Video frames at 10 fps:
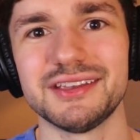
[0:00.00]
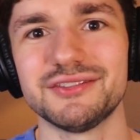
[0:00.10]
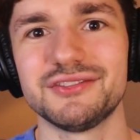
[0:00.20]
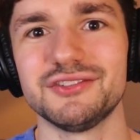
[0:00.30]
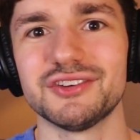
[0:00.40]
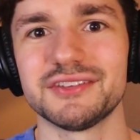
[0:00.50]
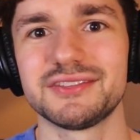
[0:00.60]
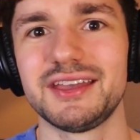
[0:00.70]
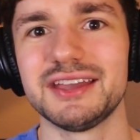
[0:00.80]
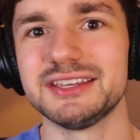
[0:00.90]
is to
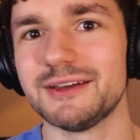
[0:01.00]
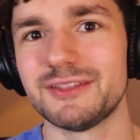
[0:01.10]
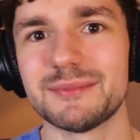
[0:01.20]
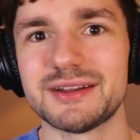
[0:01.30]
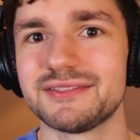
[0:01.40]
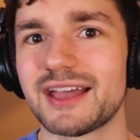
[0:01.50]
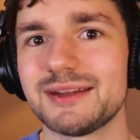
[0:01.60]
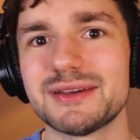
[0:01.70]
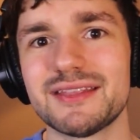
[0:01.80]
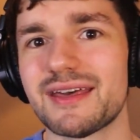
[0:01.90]
just give them an
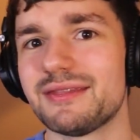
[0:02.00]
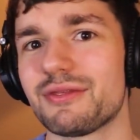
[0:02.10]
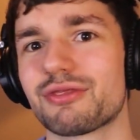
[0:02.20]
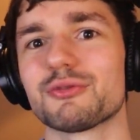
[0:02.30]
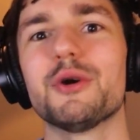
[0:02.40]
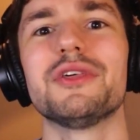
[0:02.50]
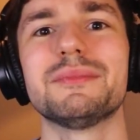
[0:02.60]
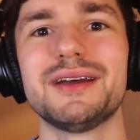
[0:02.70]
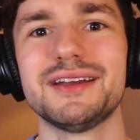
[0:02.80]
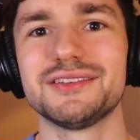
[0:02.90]
assignment and then throw
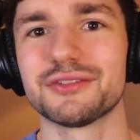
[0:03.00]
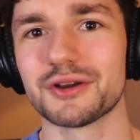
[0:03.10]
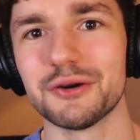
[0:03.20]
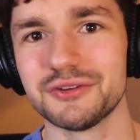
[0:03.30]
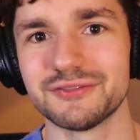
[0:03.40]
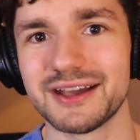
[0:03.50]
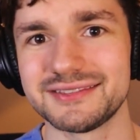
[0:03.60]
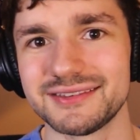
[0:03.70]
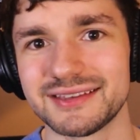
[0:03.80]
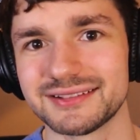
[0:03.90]
them to their own
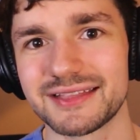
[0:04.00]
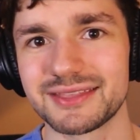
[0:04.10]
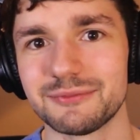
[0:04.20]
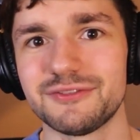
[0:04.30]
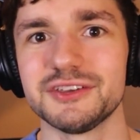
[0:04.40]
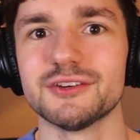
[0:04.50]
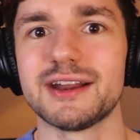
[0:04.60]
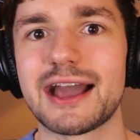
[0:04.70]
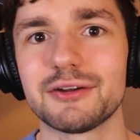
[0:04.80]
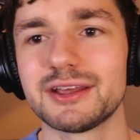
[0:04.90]
devices and let them figure it
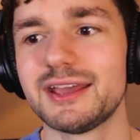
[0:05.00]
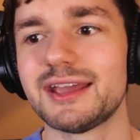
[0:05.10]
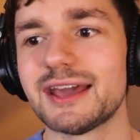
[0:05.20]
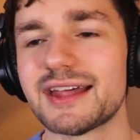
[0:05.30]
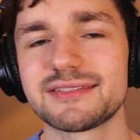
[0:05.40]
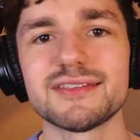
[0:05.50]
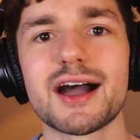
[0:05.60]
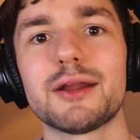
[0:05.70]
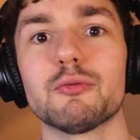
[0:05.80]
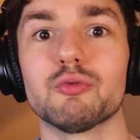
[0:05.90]
out. And that's
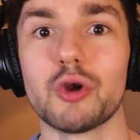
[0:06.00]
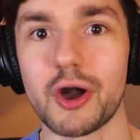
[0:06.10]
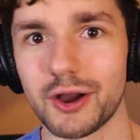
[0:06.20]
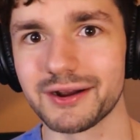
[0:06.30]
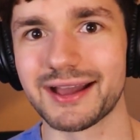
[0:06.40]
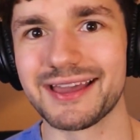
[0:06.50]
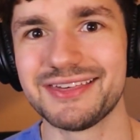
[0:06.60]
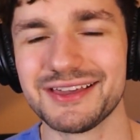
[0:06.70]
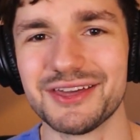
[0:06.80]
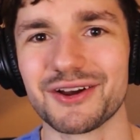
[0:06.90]
not wrong. I
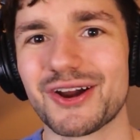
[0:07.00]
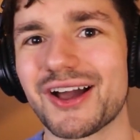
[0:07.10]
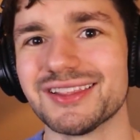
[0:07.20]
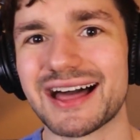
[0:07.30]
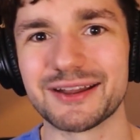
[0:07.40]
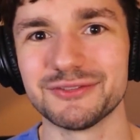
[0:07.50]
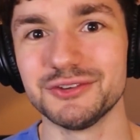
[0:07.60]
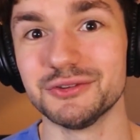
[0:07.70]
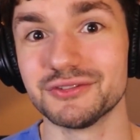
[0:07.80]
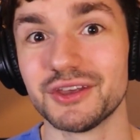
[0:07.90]
think there are a lot of
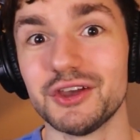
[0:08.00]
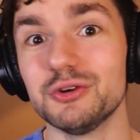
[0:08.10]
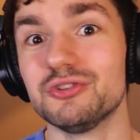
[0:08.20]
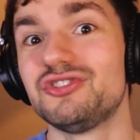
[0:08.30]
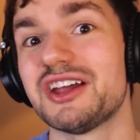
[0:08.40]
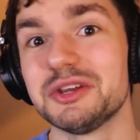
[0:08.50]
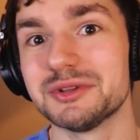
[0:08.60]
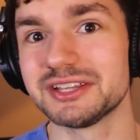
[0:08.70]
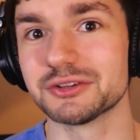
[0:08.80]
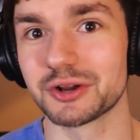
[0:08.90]
students who
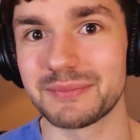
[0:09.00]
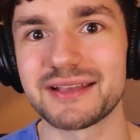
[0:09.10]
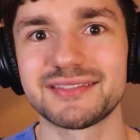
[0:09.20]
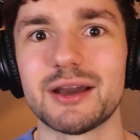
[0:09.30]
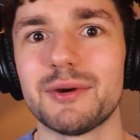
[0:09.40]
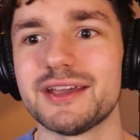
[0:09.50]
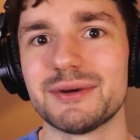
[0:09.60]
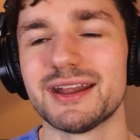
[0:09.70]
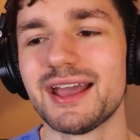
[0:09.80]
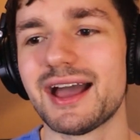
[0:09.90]
genuinely learn best that way, but